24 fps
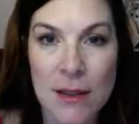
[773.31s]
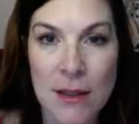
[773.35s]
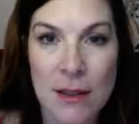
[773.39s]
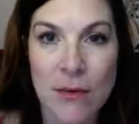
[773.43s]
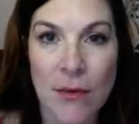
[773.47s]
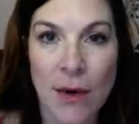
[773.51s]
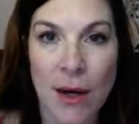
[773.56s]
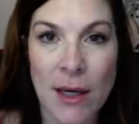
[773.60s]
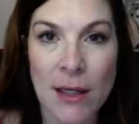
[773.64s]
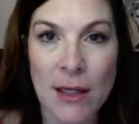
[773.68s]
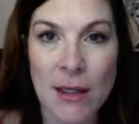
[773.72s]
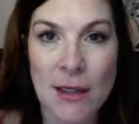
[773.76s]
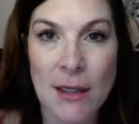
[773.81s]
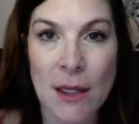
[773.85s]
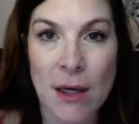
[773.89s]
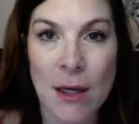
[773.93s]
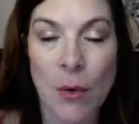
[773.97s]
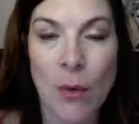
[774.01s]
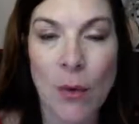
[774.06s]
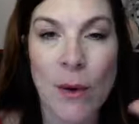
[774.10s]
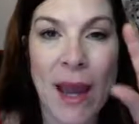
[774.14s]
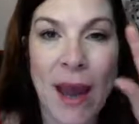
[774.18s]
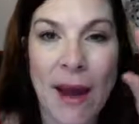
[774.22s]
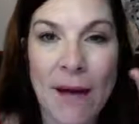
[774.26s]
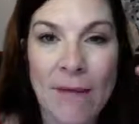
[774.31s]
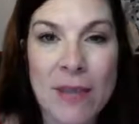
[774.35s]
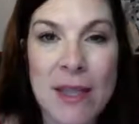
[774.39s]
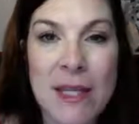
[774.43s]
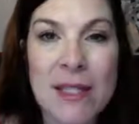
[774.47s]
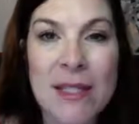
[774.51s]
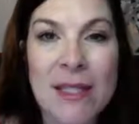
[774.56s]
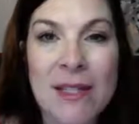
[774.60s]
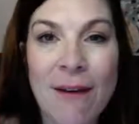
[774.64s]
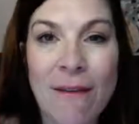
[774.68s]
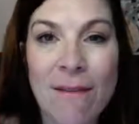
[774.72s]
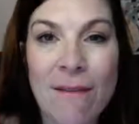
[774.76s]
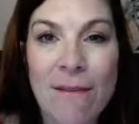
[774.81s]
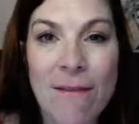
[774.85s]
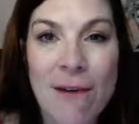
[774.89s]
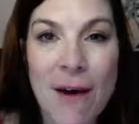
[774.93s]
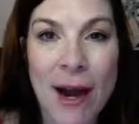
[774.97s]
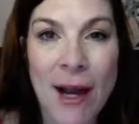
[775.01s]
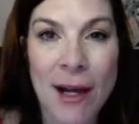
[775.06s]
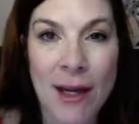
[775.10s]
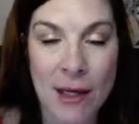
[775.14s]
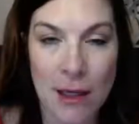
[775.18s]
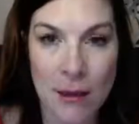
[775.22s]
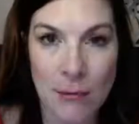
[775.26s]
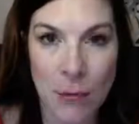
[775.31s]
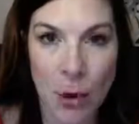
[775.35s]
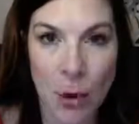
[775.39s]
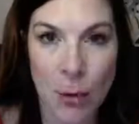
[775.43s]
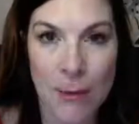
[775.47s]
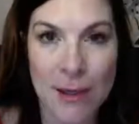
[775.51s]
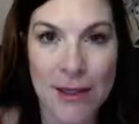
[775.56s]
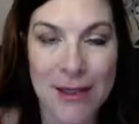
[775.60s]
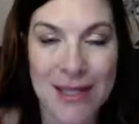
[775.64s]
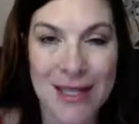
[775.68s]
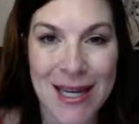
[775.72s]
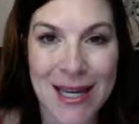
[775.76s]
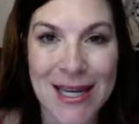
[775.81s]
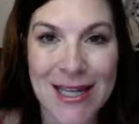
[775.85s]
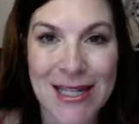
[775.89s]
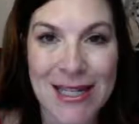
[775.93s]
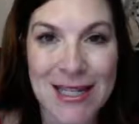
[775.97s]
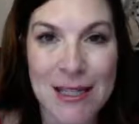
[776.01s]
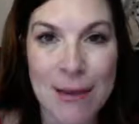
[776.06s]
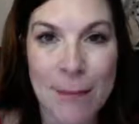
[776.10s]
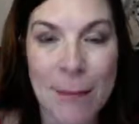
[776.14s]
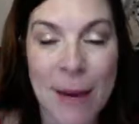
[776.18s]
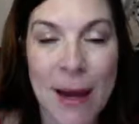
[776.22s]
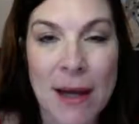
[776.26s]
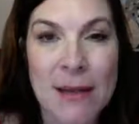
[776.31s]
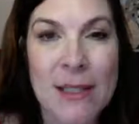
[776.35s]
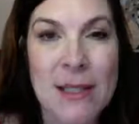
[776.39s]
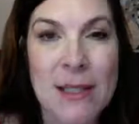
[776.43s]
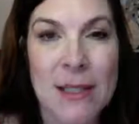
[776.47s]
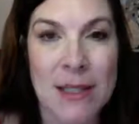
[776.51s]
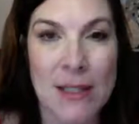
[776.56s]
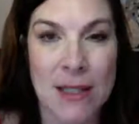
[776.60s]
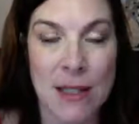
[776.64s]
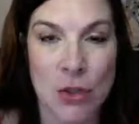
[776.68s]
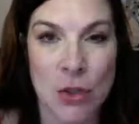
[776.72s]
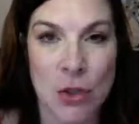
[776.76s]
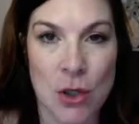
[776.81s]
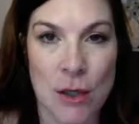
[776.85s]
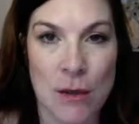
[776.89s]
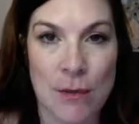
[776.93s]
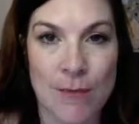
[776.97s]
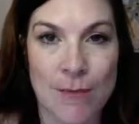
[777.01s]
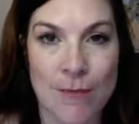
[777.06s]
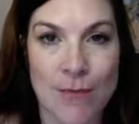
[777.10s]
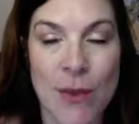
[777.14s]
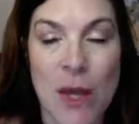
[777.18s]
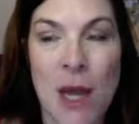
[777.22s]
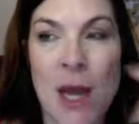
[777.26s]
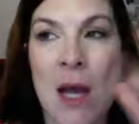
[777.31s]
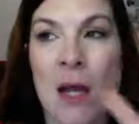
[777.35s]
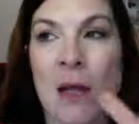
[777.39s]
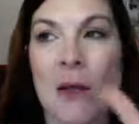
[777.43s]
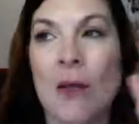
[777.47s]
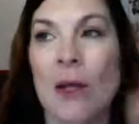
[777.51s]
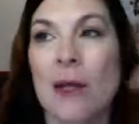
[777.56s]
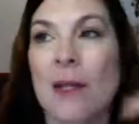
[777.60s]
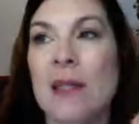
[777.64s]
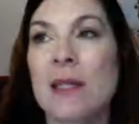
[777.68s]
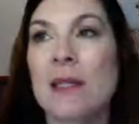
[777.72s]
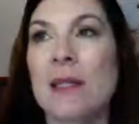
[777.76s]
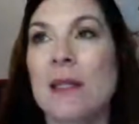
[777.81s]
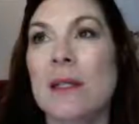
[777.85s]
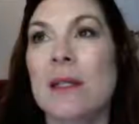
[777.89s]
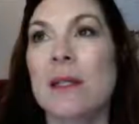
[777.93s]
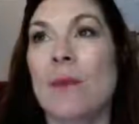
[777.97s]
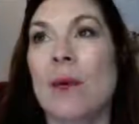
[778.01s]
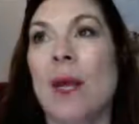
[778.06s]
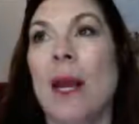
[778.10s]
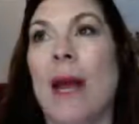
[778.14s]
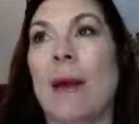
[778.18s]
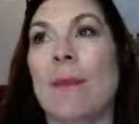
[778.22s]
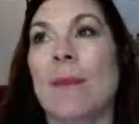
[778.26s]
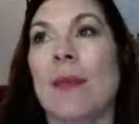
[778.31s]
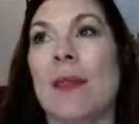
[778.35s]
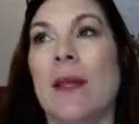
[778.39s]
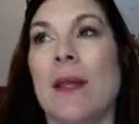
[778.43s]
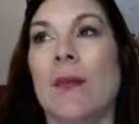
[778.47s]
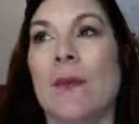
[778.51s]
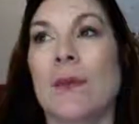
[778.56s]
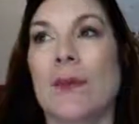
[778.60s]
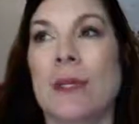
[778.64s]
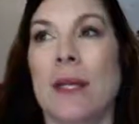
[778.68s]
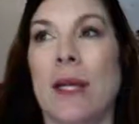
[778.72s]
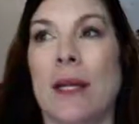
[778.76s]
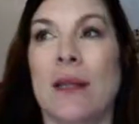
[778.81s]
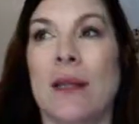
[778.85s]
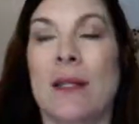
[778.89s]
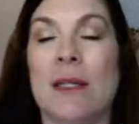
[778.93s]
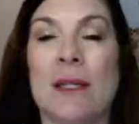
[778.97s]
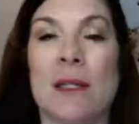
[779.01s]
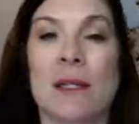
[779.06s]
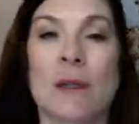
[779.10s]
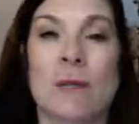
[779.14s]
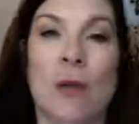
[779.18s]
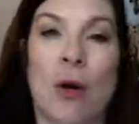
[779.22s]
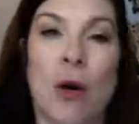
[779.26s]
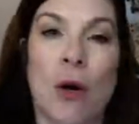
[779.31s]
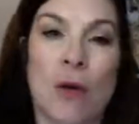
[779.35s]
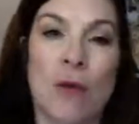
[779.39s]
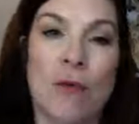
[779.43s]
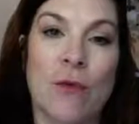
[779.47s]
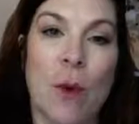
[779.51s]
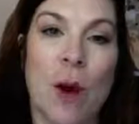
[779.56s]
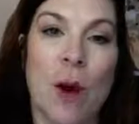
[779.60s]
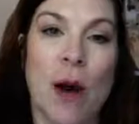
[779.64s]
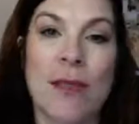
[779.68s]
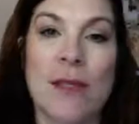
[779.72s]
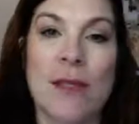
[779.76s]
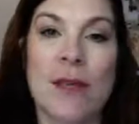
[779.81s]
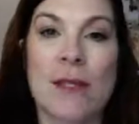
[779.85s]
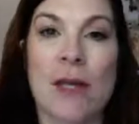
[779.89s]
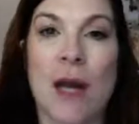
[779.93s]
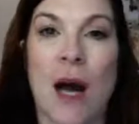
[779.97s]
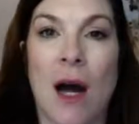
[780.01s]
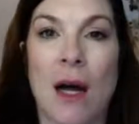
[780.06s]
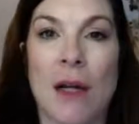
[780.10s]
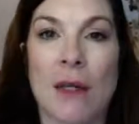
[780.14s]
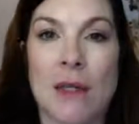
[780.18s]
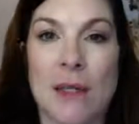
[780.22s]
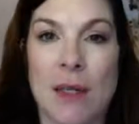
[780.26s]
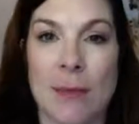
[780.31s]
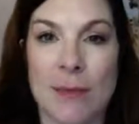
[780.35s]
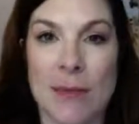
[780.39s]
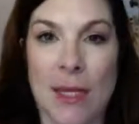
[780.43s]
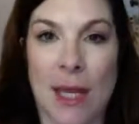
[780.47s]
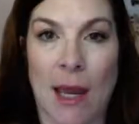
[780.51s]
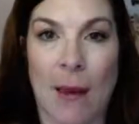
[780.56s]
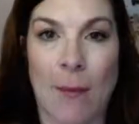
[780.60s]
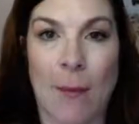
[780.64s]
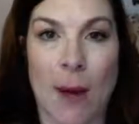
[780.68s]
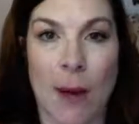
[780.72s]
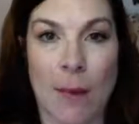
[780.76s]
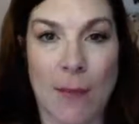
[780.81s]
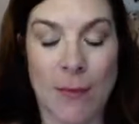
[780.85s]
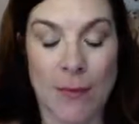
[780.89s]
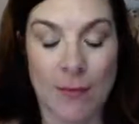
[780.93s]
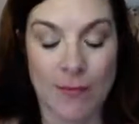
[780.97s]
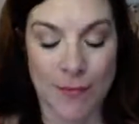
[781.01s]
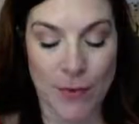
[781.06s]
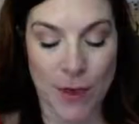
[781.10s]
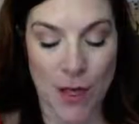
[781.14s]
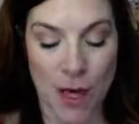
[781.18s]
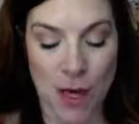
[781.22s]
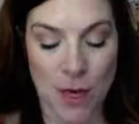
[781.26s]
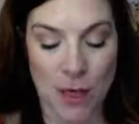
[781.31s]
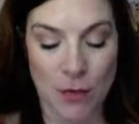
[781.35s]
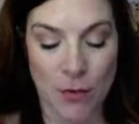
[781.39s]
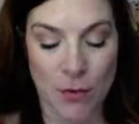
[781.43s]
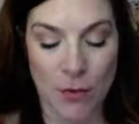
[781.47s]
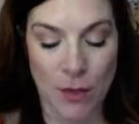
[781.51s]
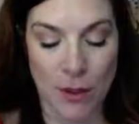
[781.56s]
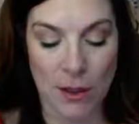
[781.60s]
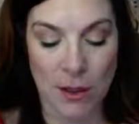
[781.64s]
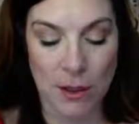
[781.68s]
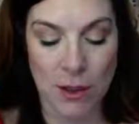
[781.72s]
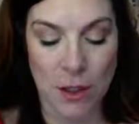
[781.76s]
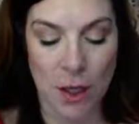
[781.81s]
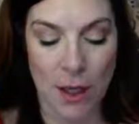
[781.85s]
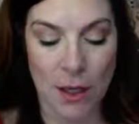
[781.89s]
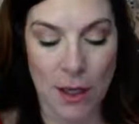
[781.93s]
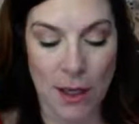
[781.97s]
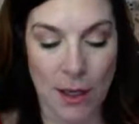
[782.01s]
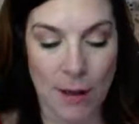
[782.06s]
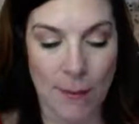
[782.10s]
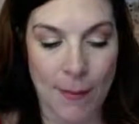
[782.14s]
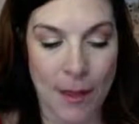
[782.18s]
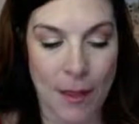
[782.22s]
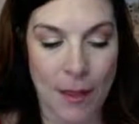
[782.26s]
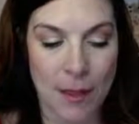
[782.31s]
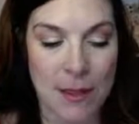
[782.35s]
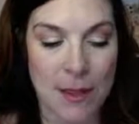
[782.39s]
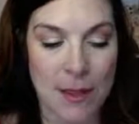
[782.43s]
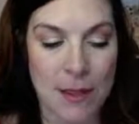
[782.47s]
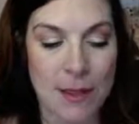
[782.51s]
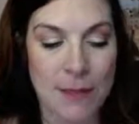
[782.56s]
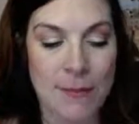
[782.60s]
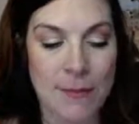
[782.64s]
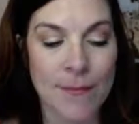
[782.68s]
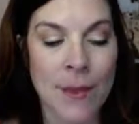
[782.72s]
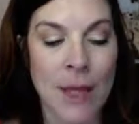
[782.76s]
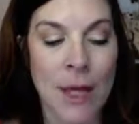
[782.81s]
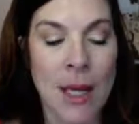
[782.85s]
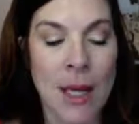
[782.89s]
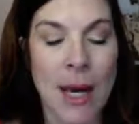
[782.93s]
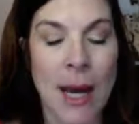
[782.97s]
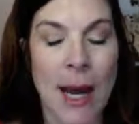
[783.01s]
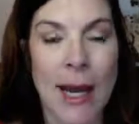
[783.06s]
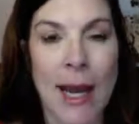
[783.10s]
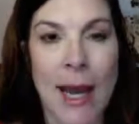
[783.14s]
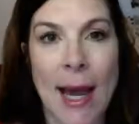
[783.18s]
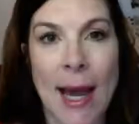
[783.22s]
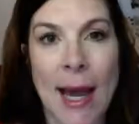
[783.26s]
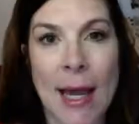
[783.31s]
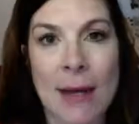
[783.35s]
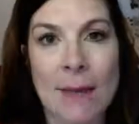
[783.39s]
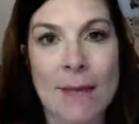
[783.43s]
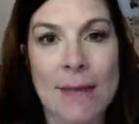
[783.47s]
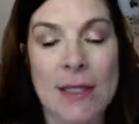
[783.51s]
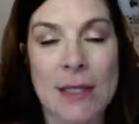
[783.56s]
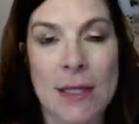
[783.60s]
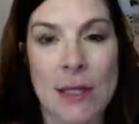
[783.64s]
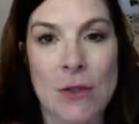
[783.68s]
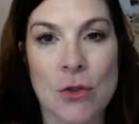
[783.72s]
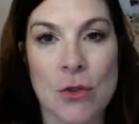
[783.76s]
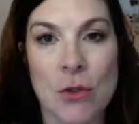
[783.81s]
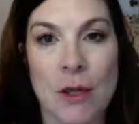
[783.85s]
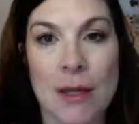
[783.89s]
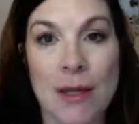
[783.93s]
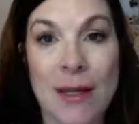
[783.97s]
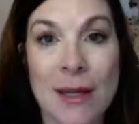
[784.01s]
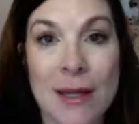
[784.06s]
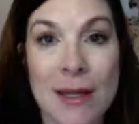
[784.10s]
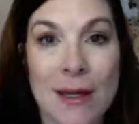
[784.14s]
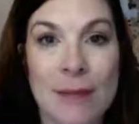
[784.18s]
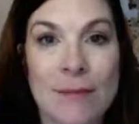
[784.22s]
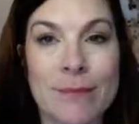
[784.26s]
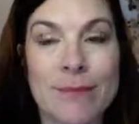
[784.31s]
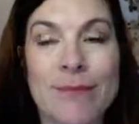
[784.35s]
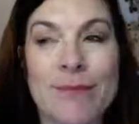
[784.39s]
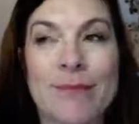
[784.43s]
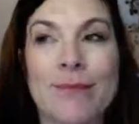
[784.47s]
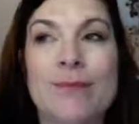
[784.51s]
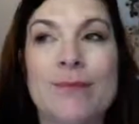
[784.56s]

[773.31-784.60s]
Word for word: right? We have these defining moments and it's about decision. Look, this is what happened the other day, and this is part of why this concept came up and really talking about it is I had a potential client